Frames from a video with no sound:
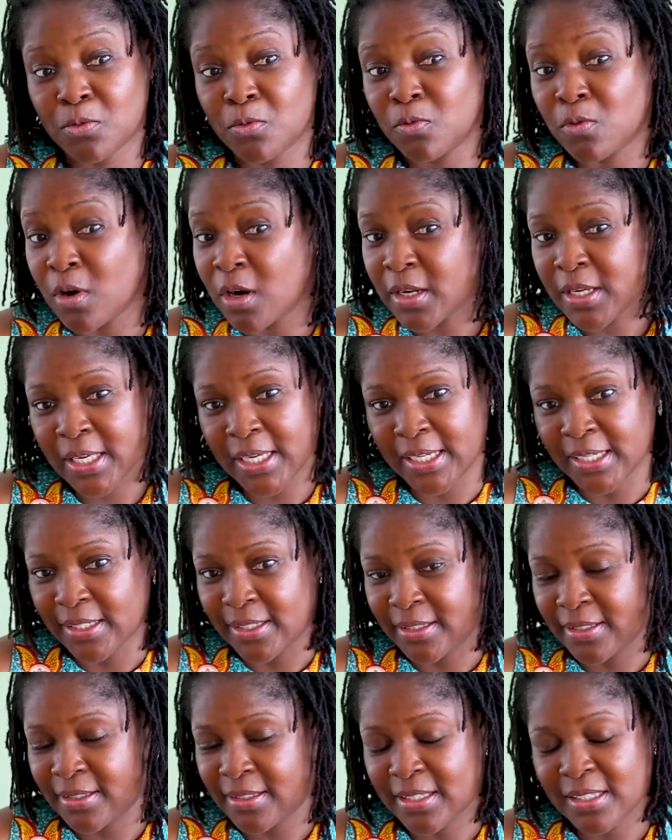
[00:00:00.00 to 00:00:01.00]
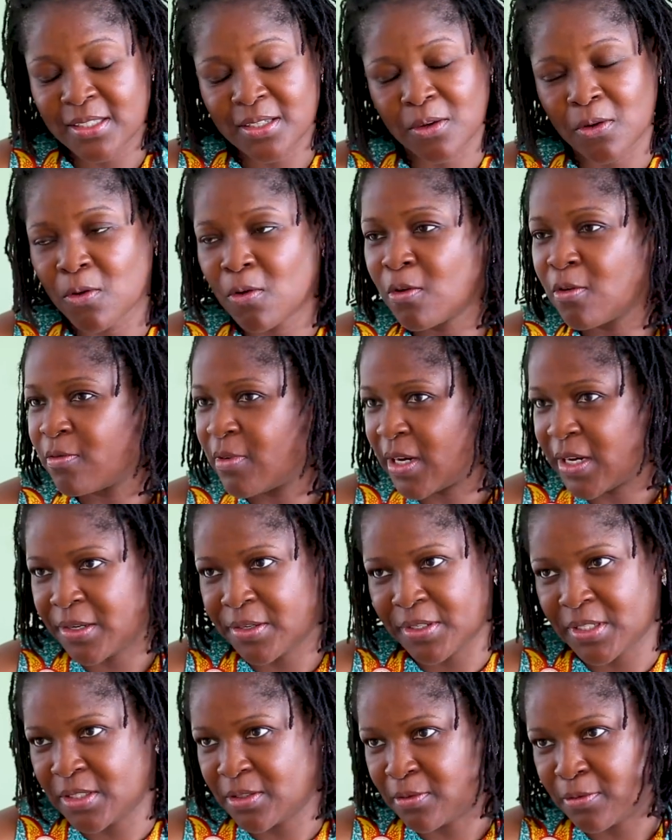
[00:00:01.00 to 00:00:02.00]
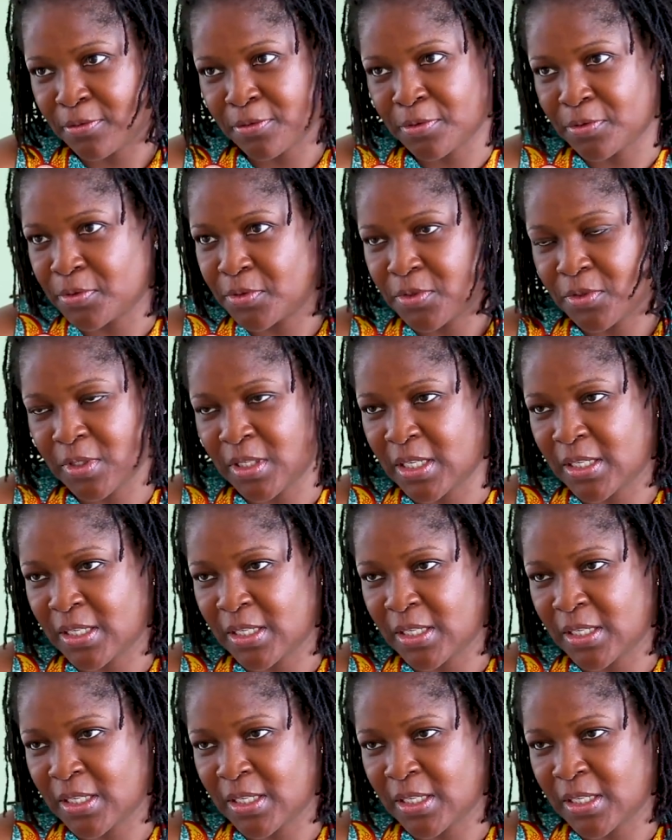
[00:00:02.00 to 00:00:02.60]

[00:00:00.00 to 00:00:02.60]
you walk in, there's a whole variety of food. You